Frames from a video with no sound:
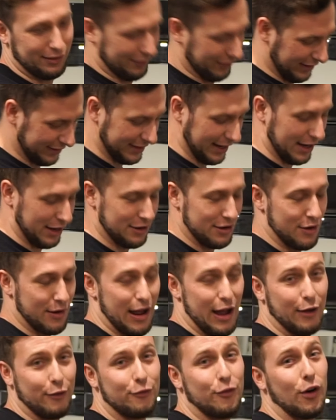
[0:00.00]
That's how you know how
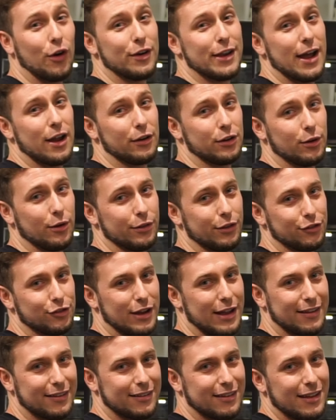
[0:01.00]
far down to go on the
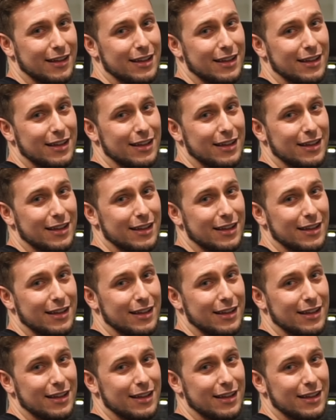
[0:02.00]
chest.